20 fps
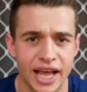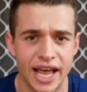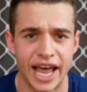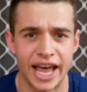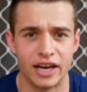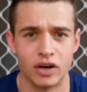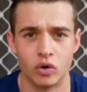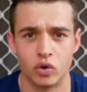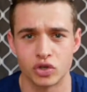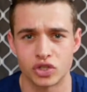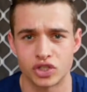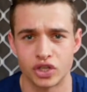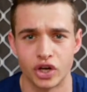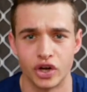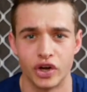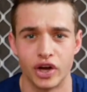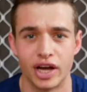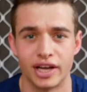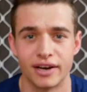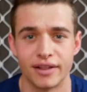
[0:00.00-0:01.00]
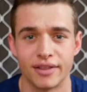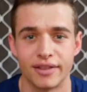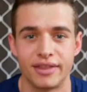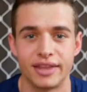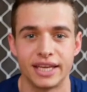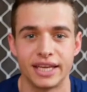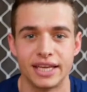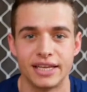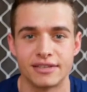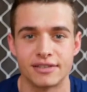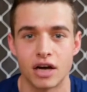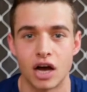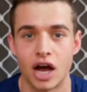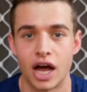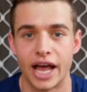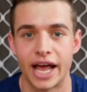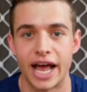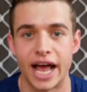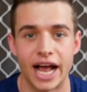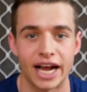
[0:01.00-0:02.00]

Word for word: And also another thing is, I